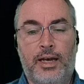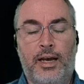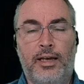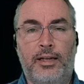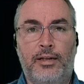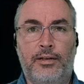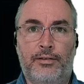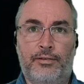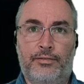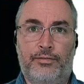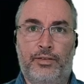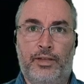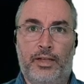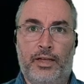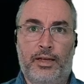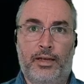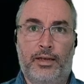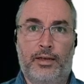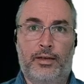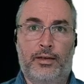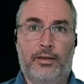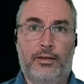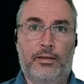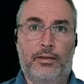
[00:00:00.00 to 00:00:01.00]
kind of
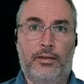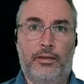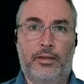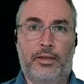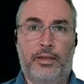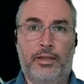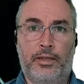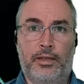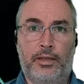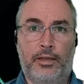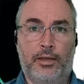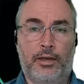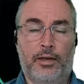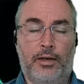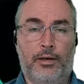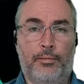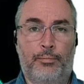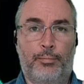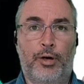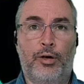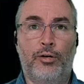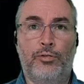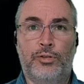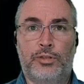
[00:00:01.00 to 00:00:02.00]
like
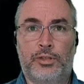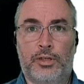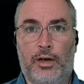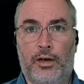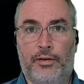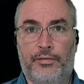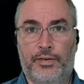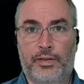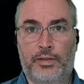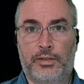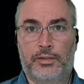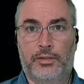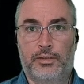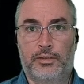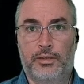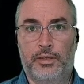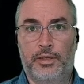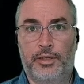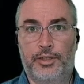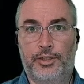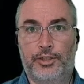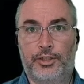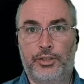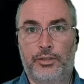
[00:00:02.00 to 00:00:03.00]
the post office
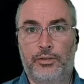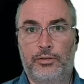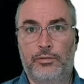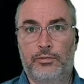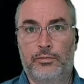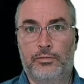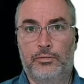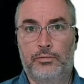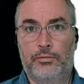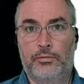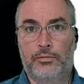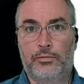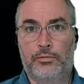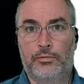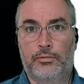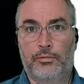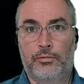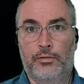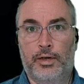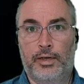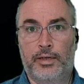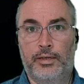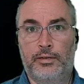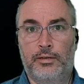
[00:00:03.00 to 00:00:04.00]
issue,
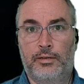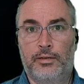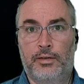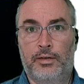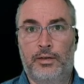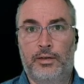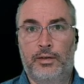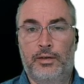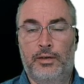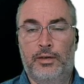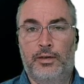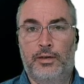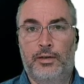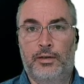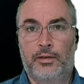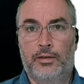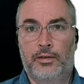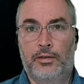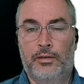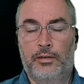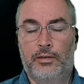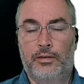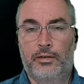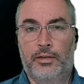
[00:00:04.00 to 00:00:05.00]
right?
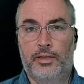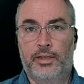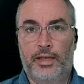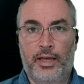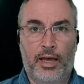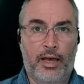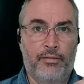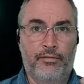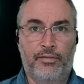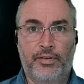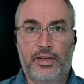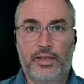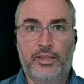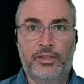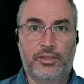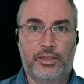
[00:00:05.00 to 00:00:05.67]
The evidence